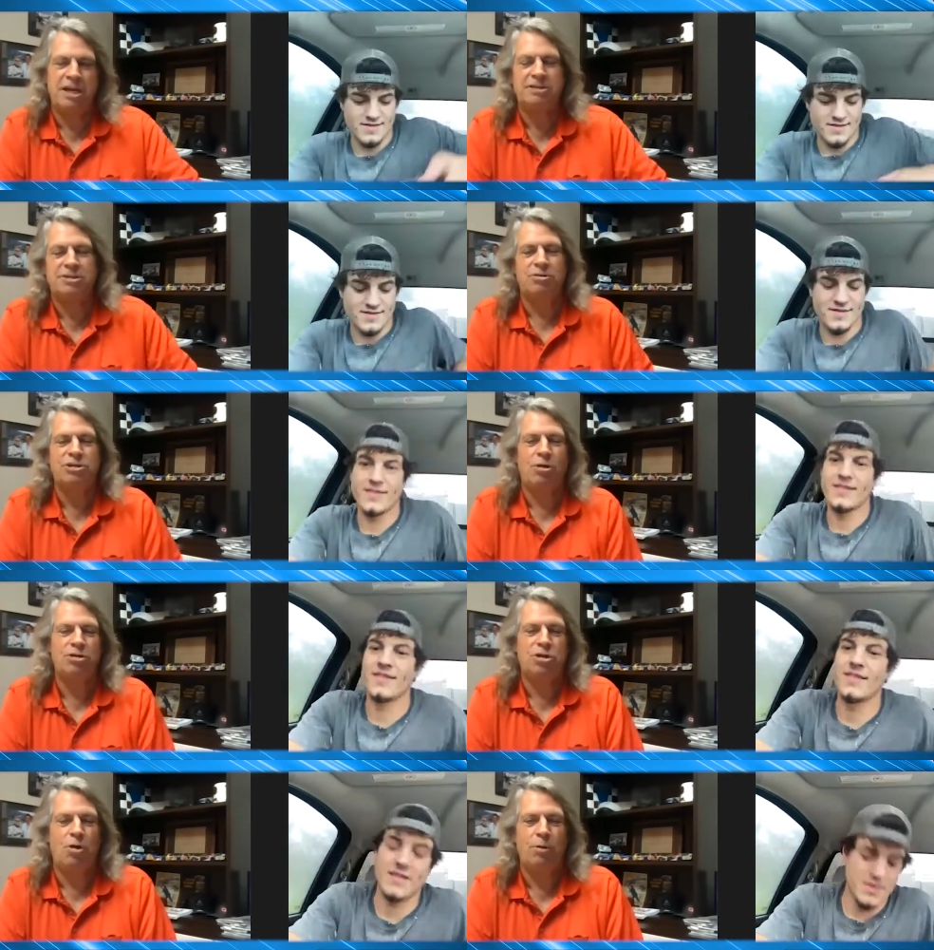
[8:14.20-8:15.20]
Speaker 1: task is to go toe
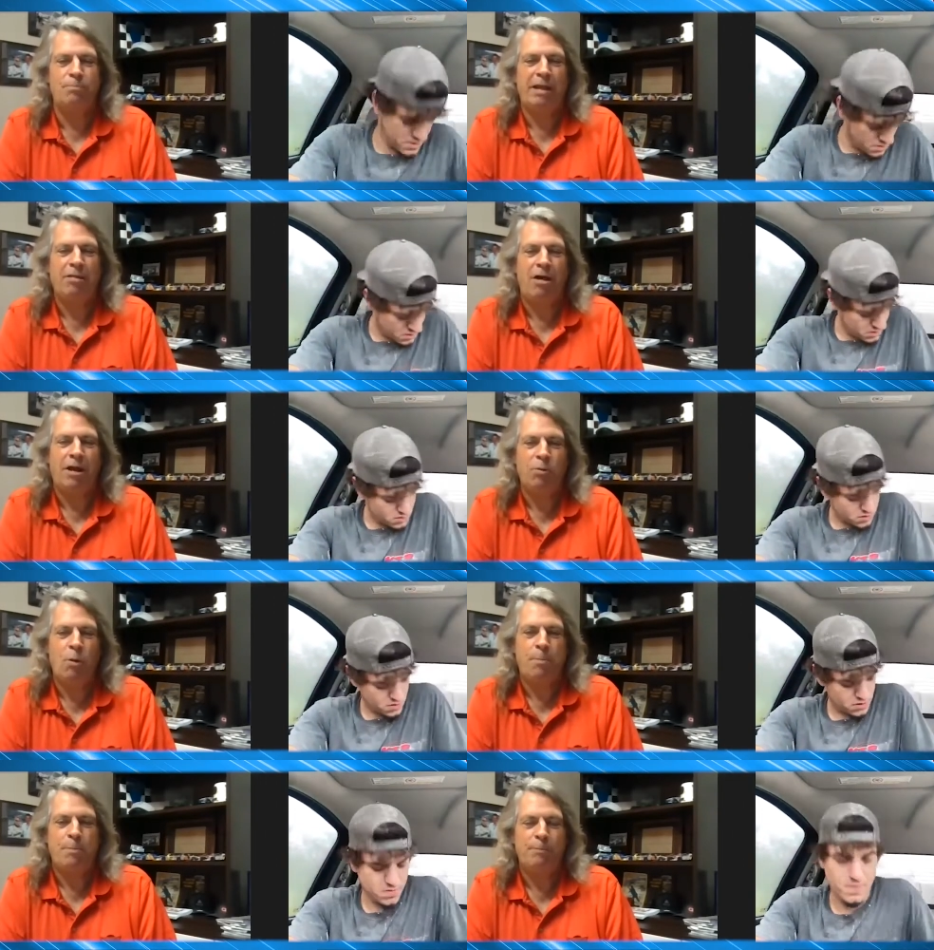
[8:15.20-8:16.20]
to toe with Balog and
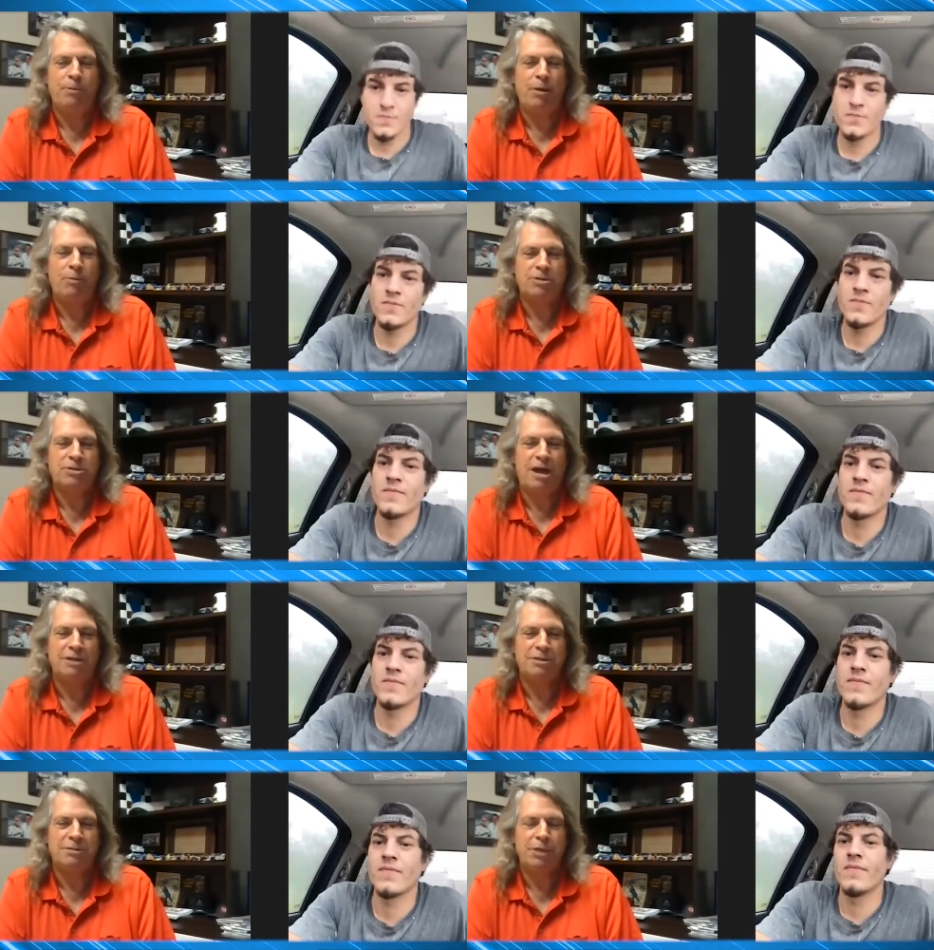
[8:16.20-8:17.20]
whoop them up there in
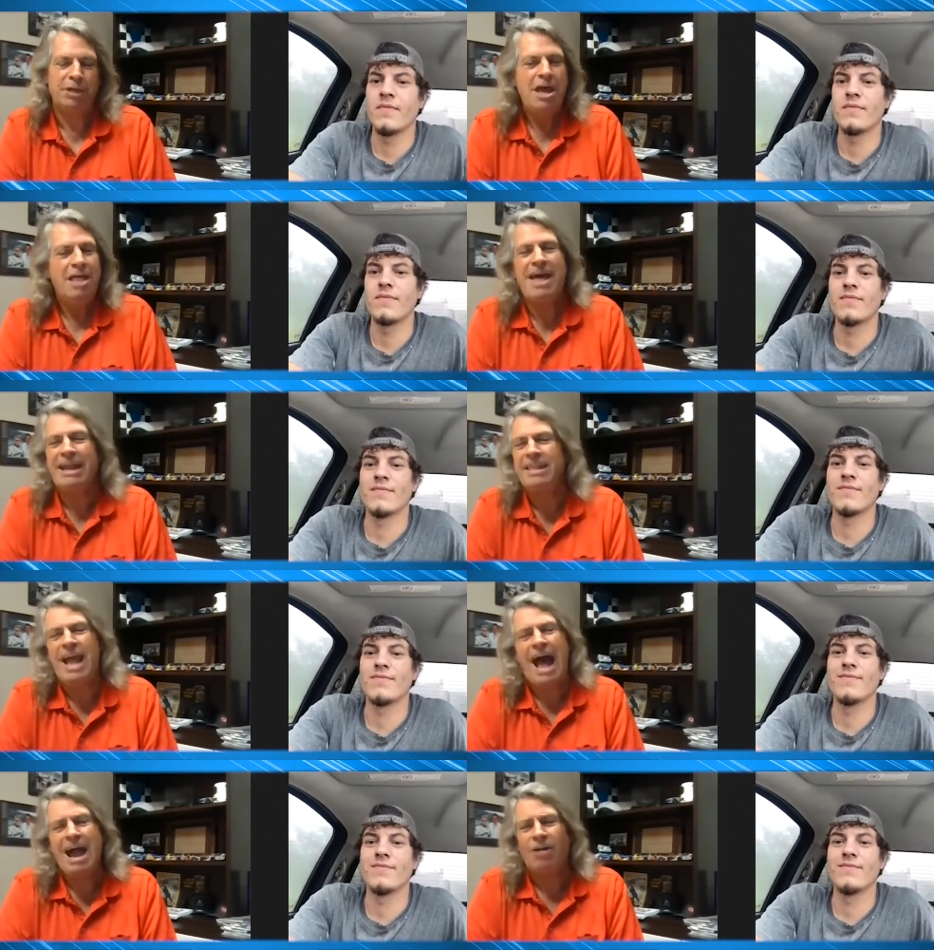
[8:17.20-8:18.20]
Wisconsin. But that
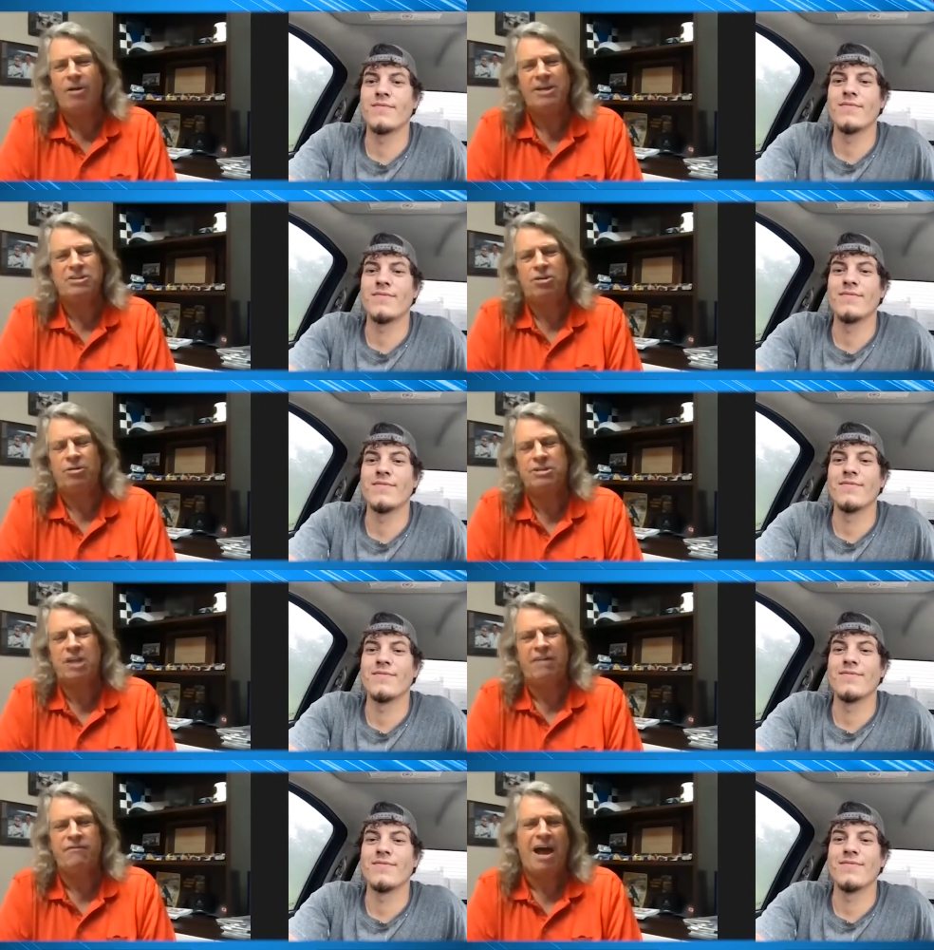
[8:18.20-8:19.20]
the IRA
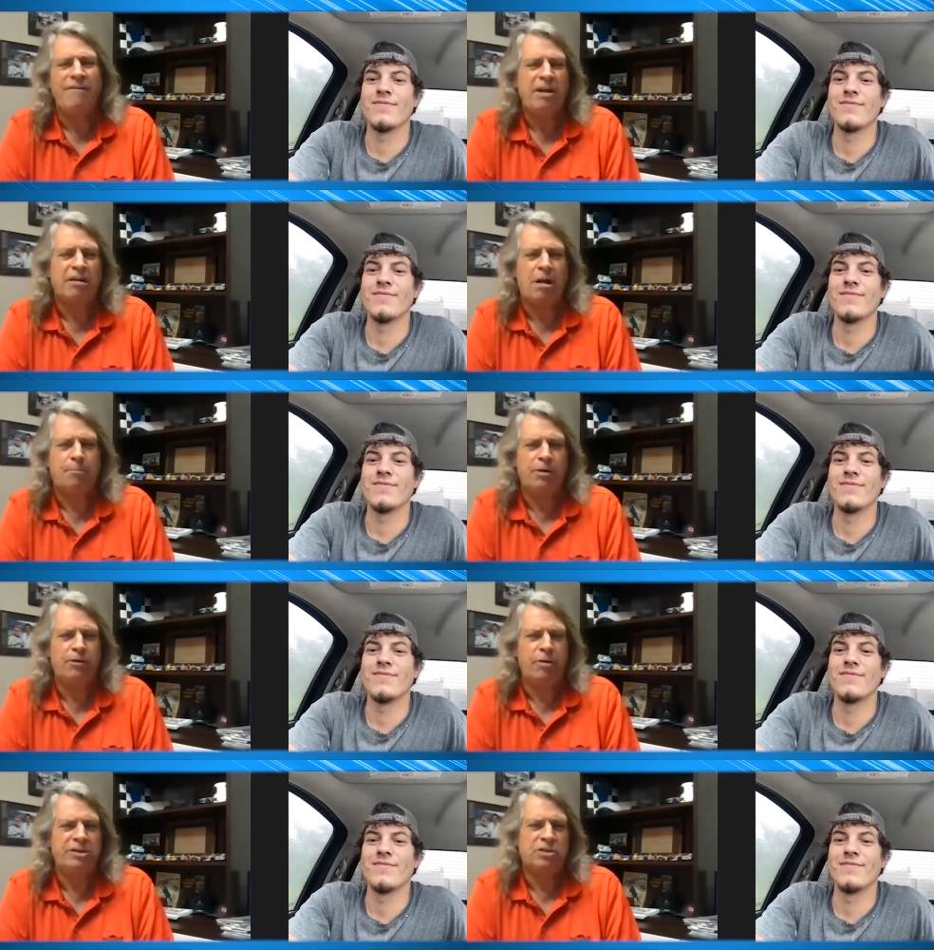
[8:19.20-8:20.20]
series, and I've I've had a couple of
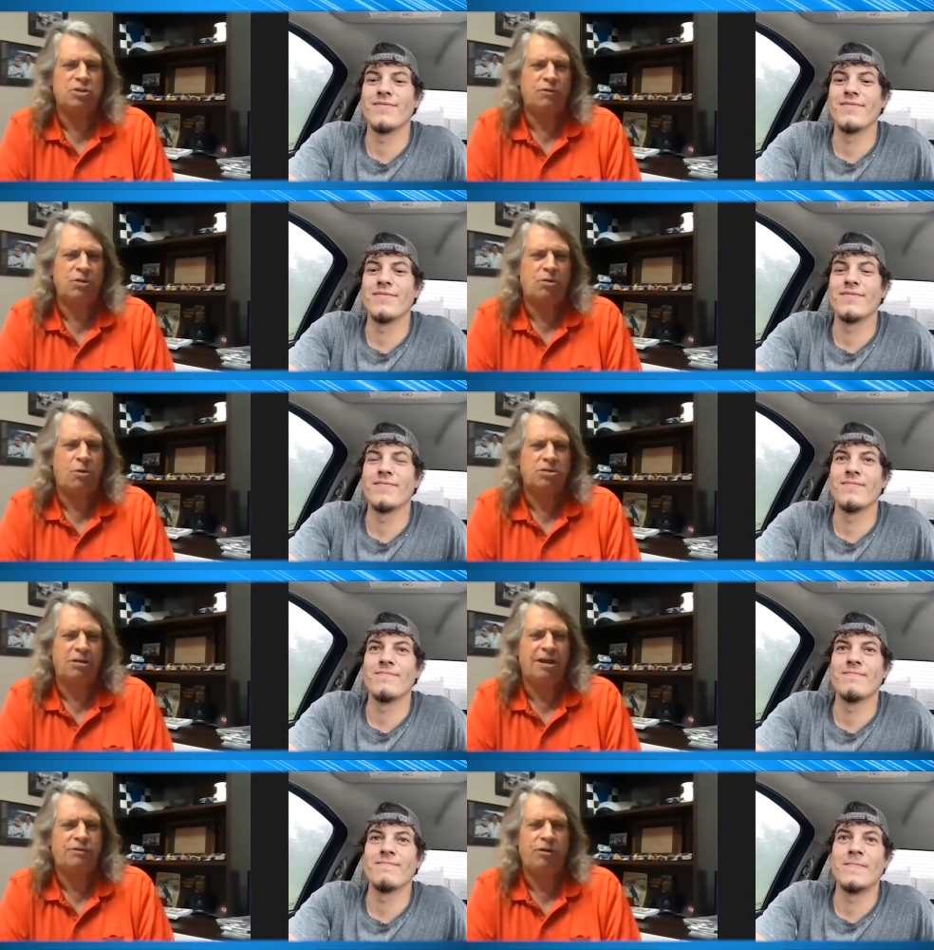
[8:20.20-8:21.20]
your races over the course of
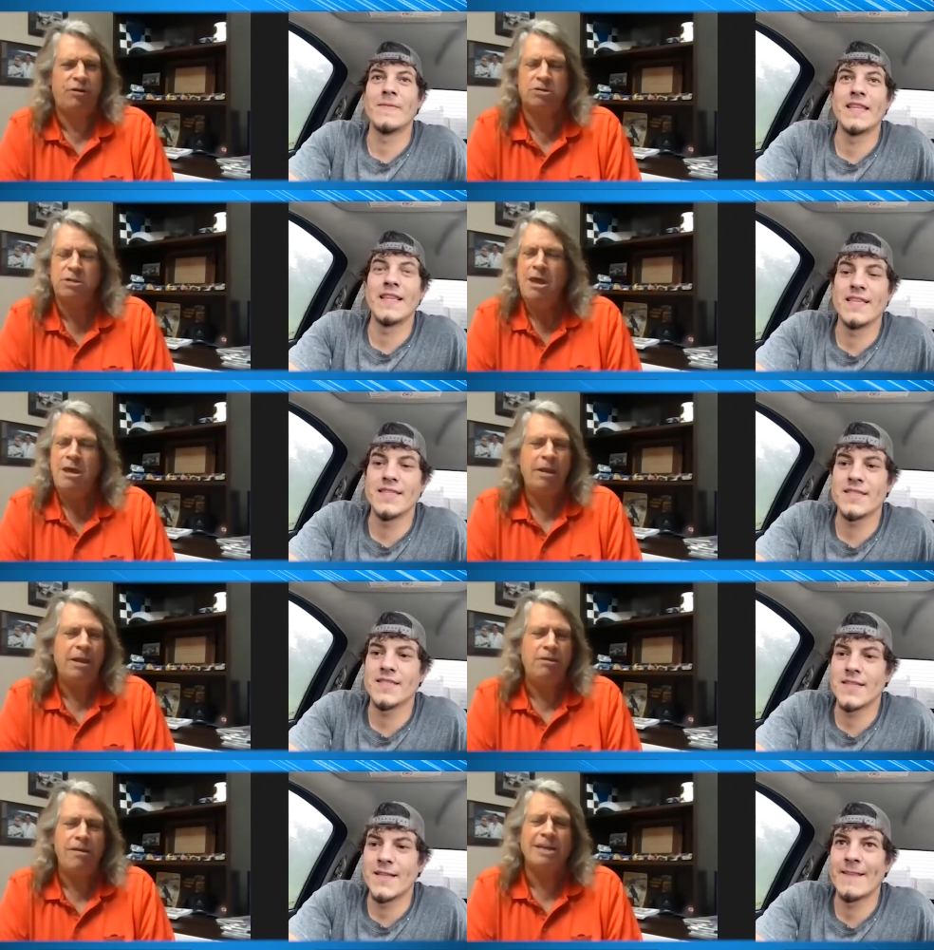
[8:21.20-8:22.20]
the last few years.
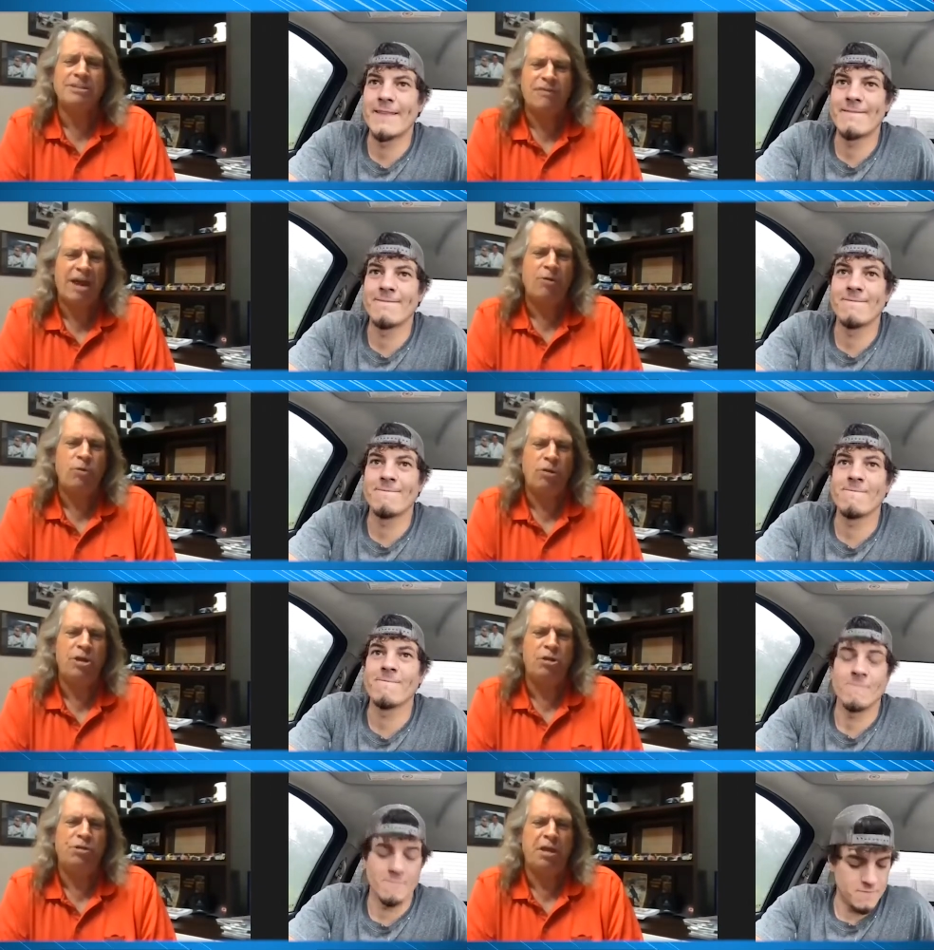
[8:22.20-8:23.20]
Man, you guys have got a
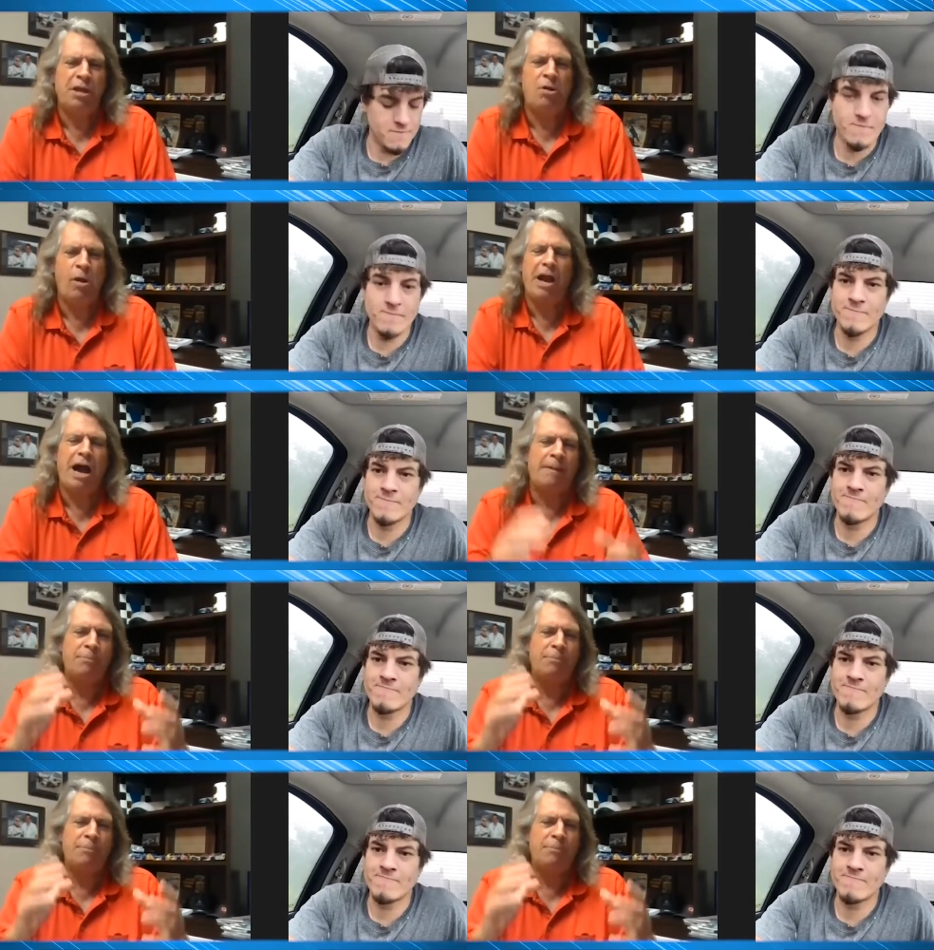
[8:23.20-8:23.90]
really good thing going on up